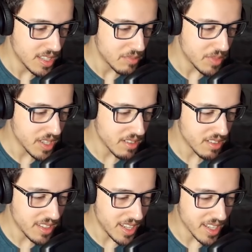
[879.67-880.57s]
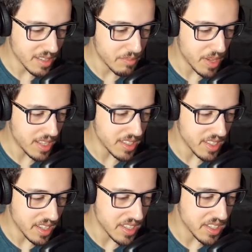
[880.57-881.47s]
Make her like belly
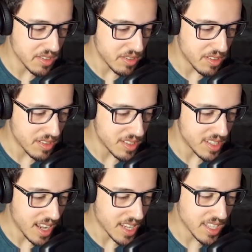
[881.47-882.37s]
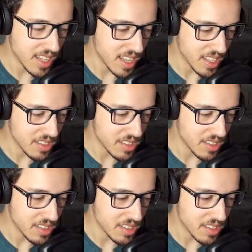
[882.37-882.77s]
dance or act like a